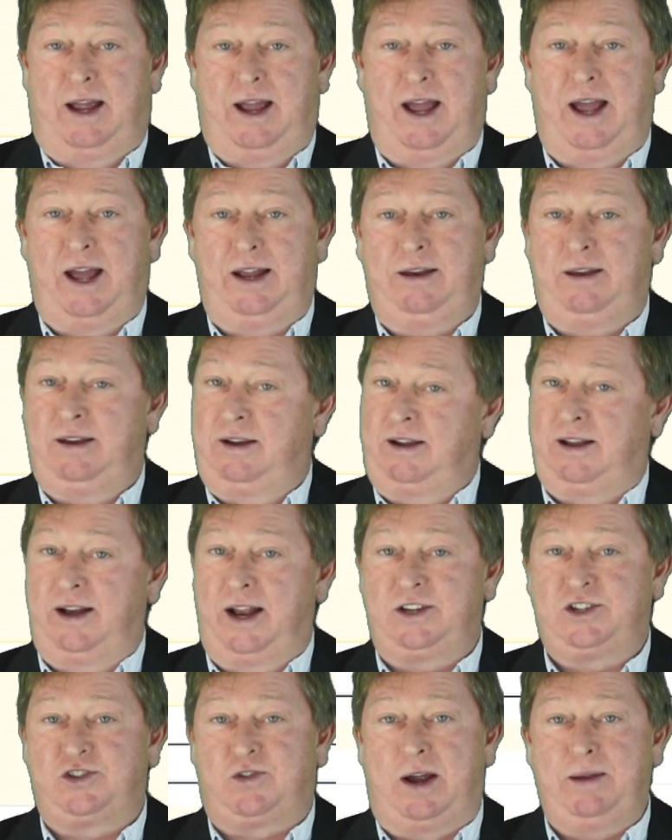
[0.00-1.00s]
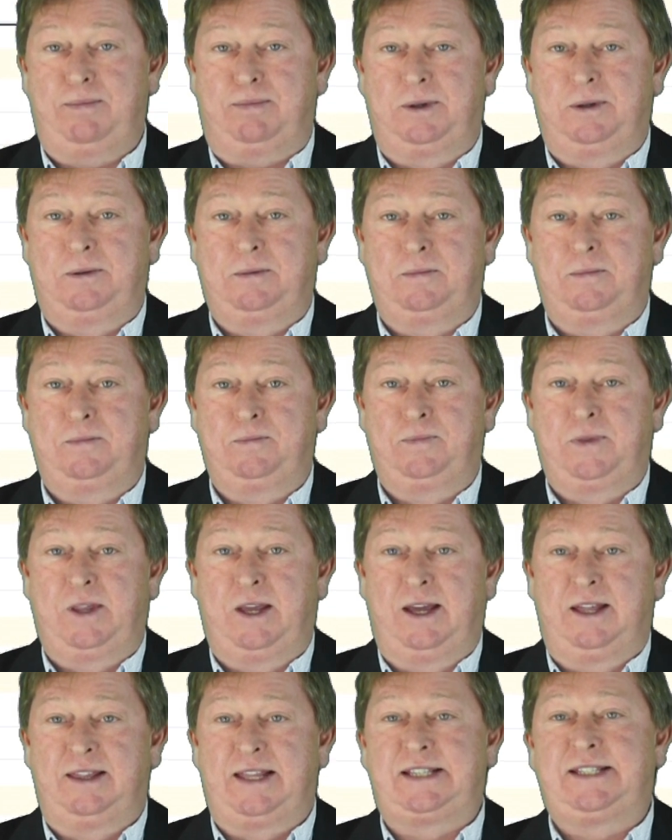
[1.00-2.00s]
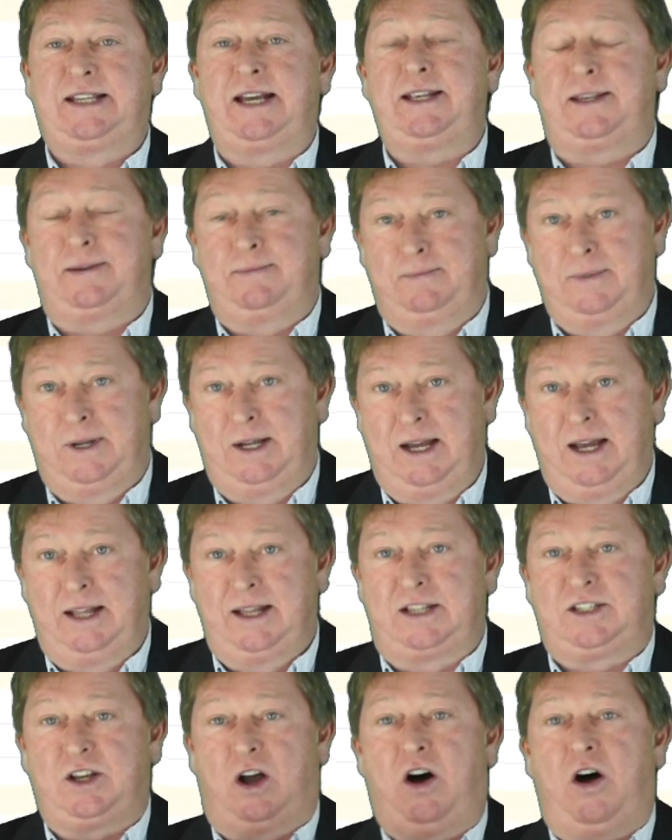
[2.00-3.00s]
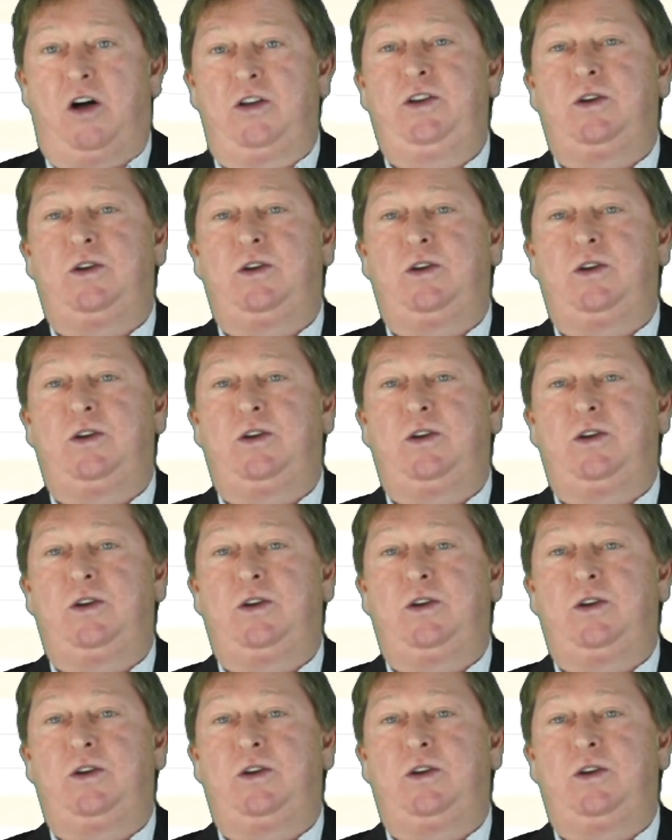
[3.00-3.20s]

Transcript: And connect Stripe. That's it. That's all